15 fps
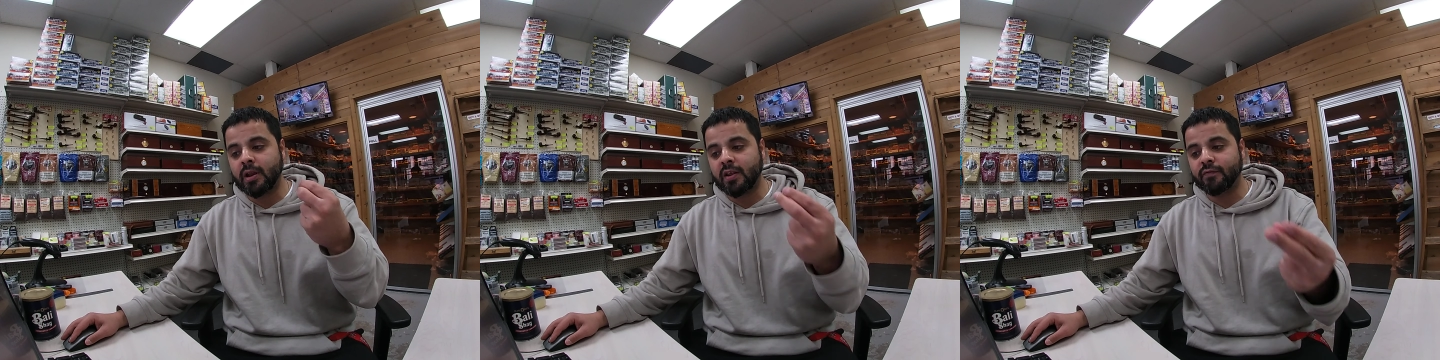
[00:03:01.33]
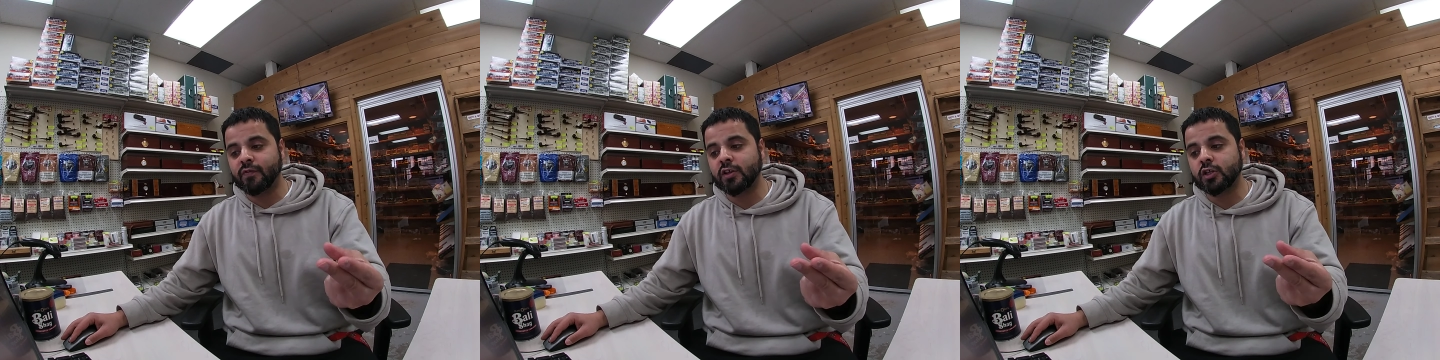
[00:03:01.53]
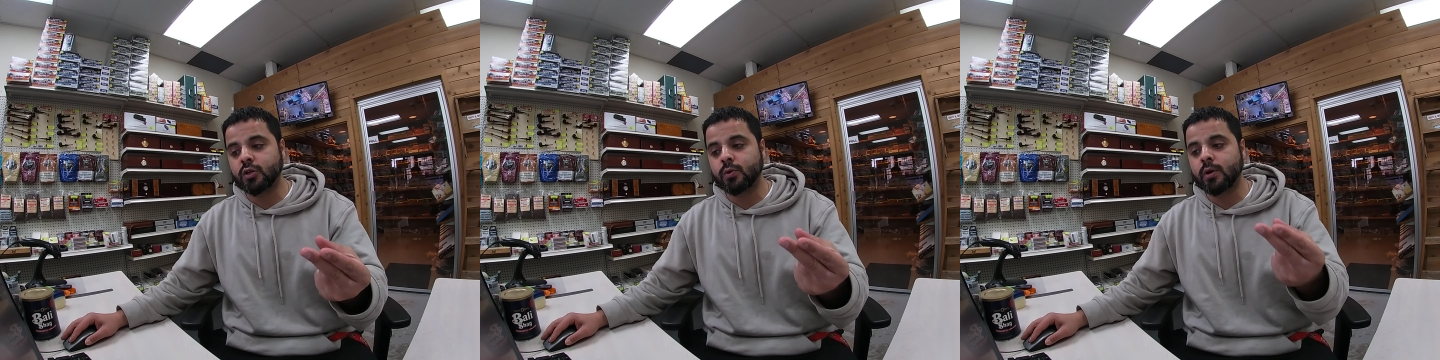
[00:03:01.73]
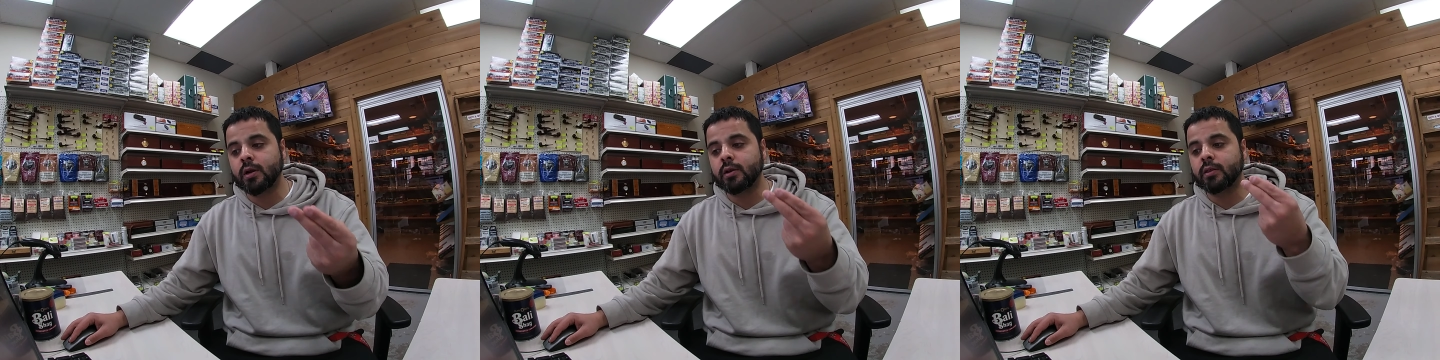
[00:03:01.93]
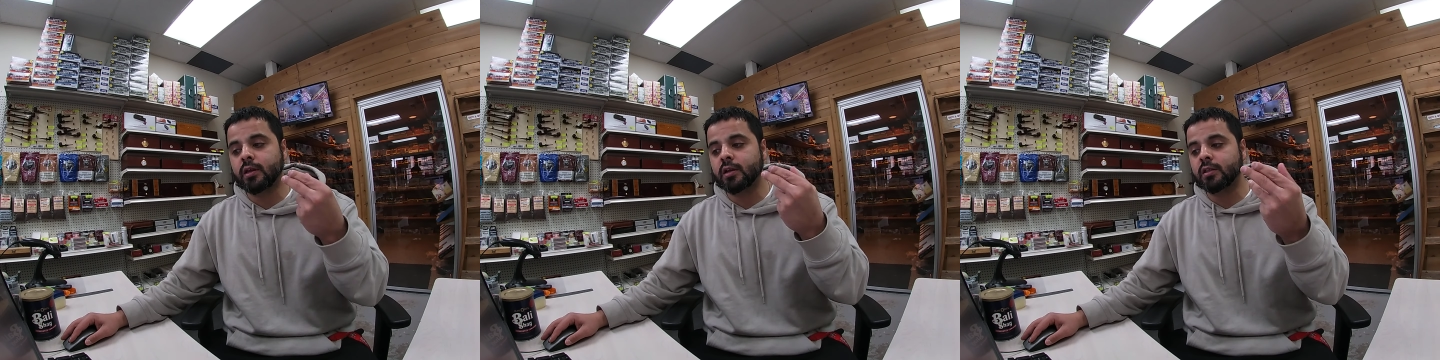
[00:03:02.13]

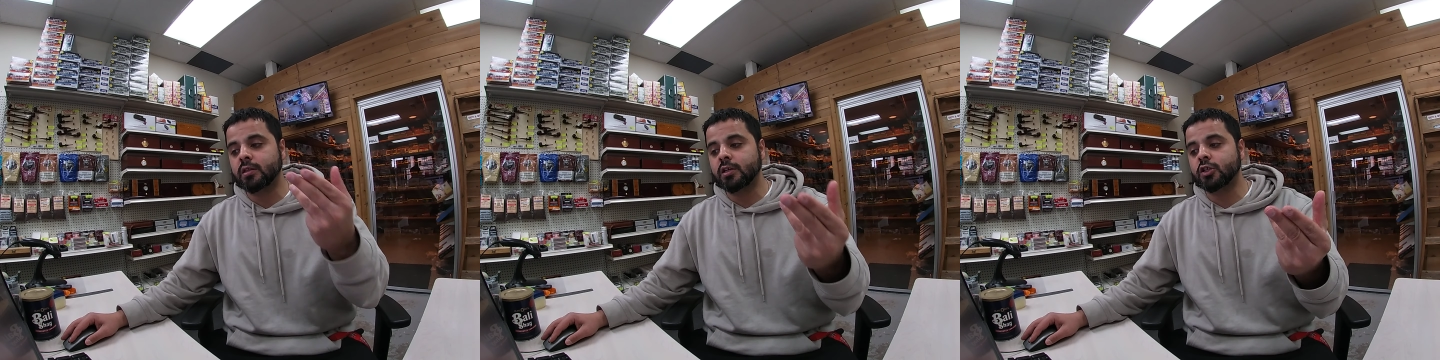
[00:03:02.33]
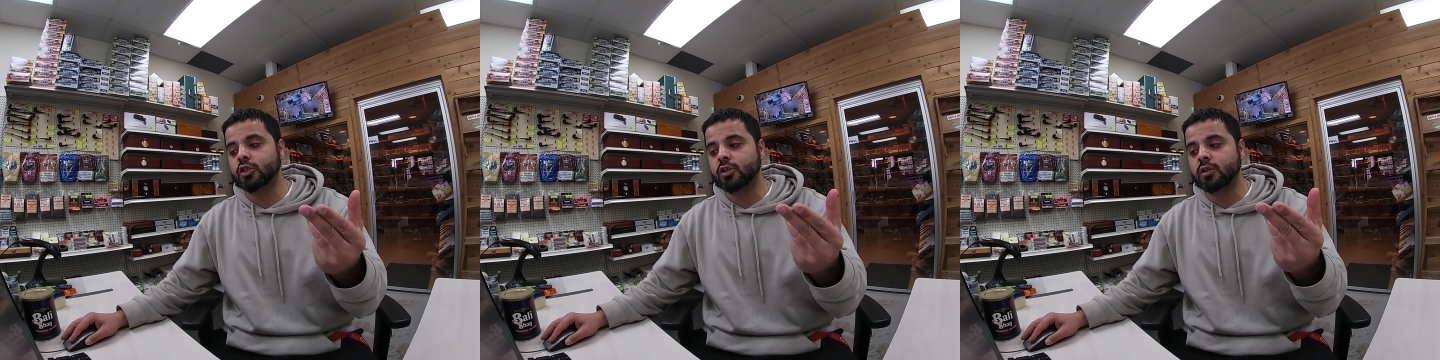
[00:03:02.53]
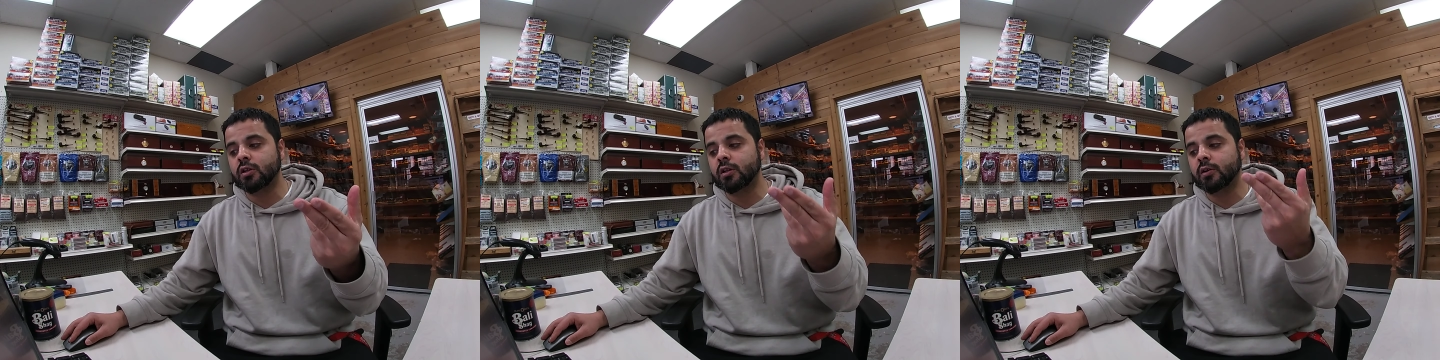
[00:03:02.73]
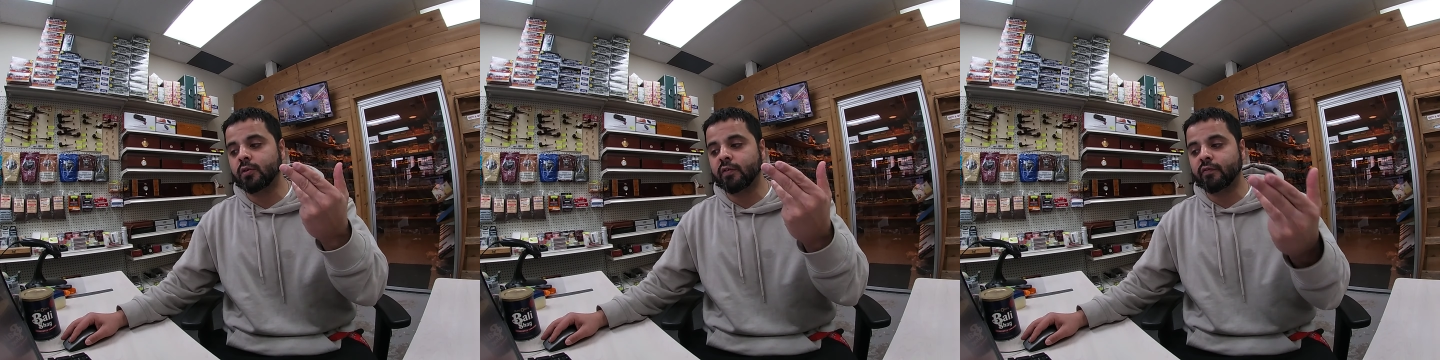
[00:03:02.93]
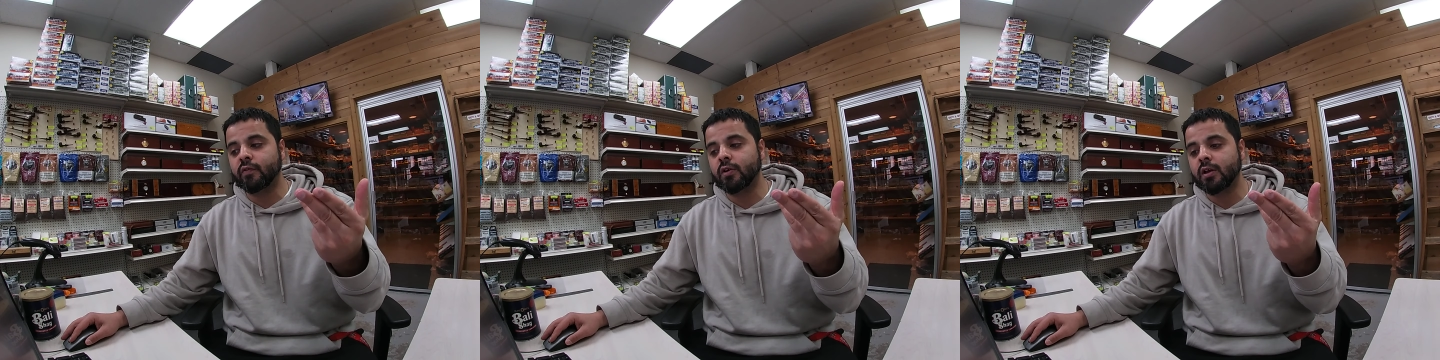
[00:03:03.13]
beneficiary, the conditional,
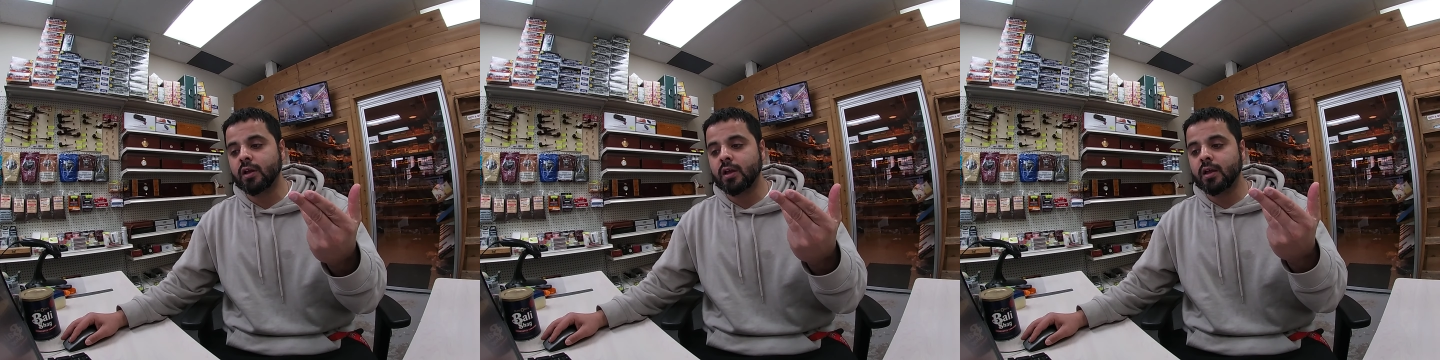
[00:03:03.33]
and